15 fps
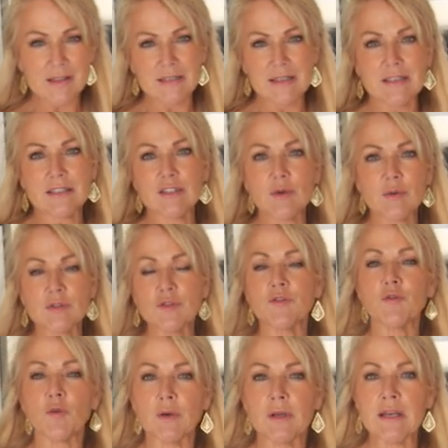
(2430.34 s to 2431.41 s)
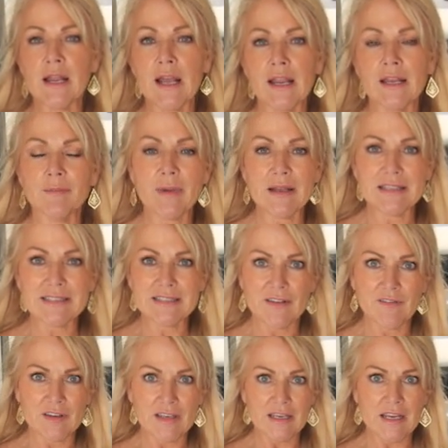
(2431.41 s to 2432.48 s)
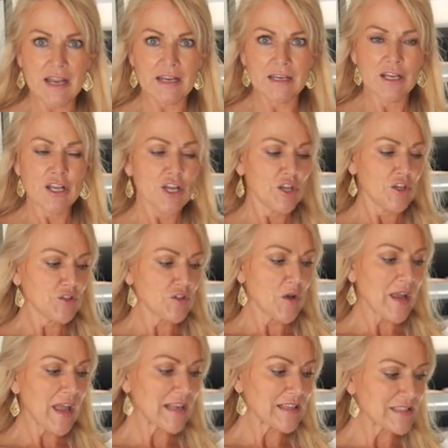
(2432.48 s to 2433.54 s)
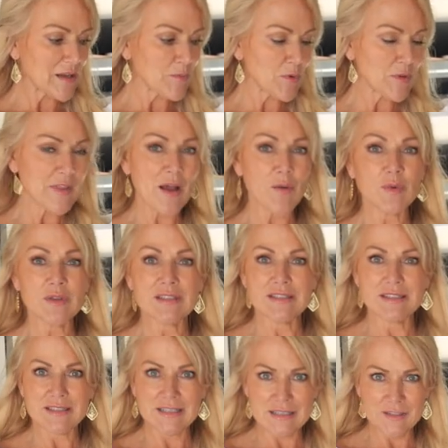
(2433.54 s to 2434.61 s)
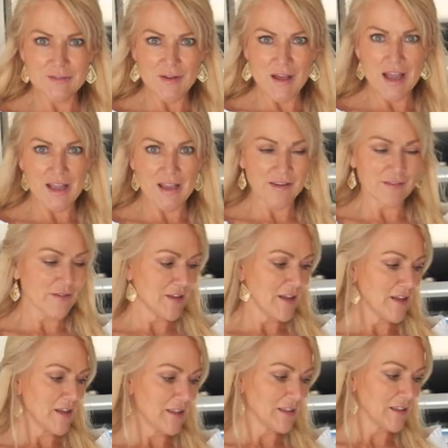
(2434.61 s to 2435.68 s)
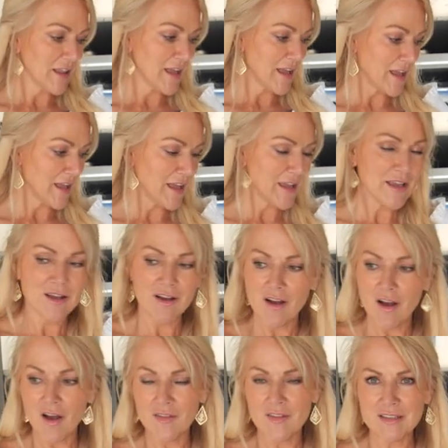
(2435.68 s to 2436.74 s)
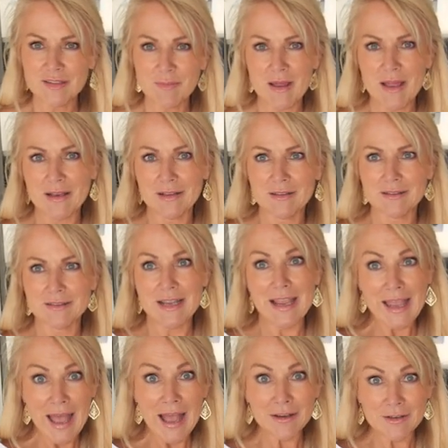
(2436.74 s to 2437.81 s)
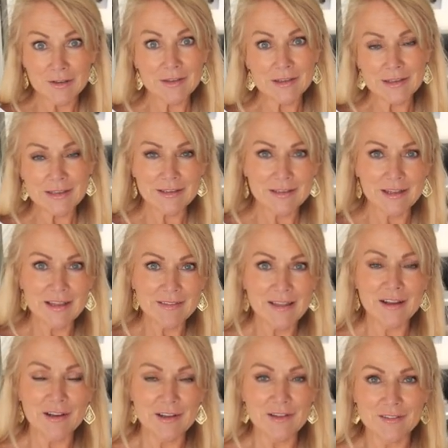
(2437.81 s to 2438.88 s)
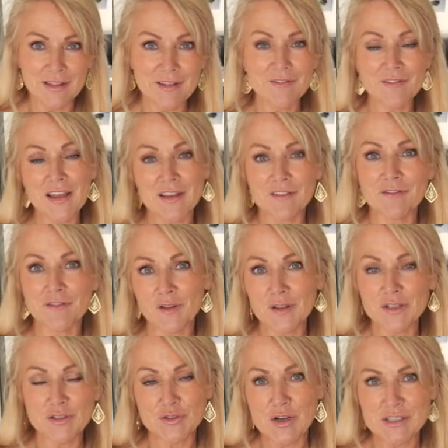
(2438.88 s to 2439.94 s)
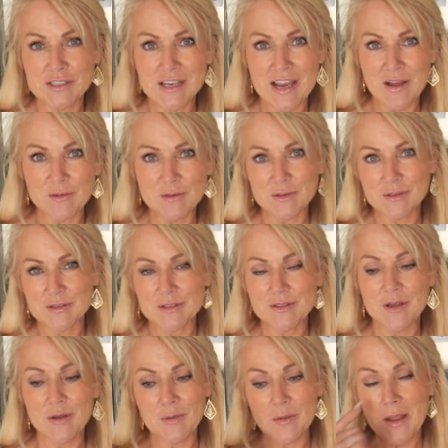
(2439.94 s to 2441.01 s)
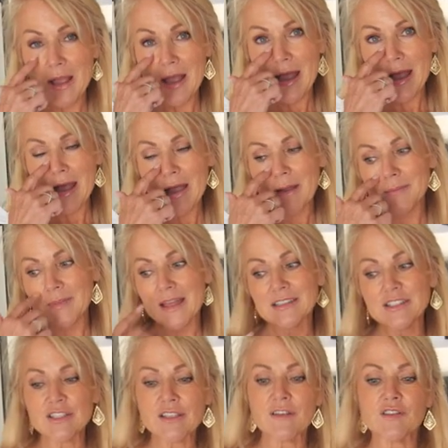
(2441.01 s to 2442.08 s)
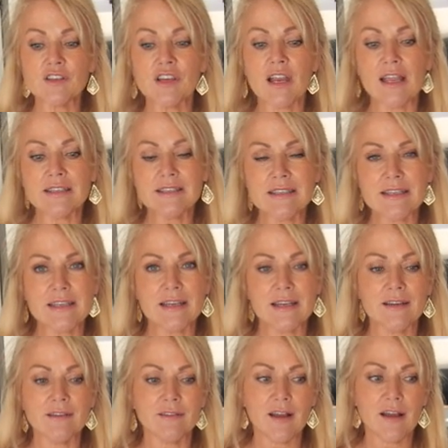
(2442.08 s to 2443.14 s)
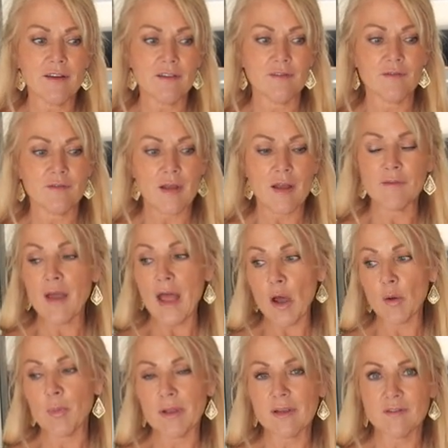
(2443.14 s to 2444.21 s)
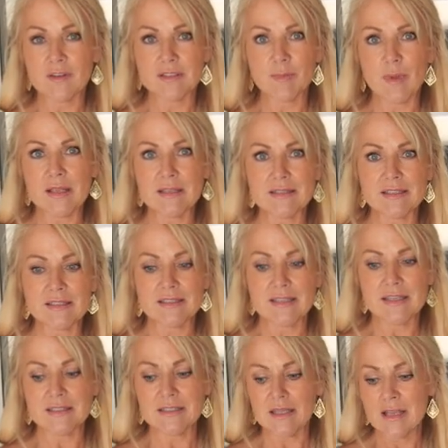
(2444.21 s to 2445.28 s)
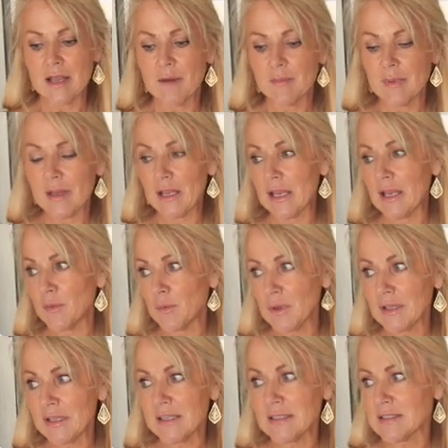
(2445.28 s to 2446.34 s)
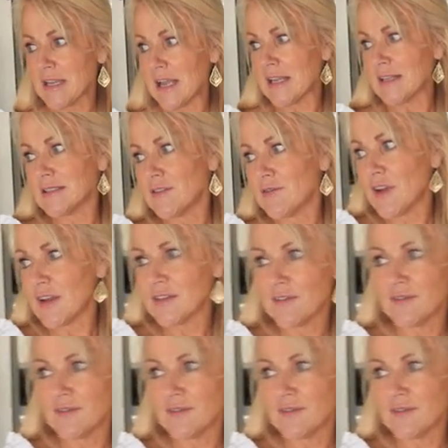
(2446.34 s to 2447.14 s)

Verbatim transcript: this is. So it's 49 by 79. So I had someone that was 6'5" lay on this bed diagonally, and they fit fully stretched out. So that just gives you an idea of how big of a space this is, but it really is nice. You've got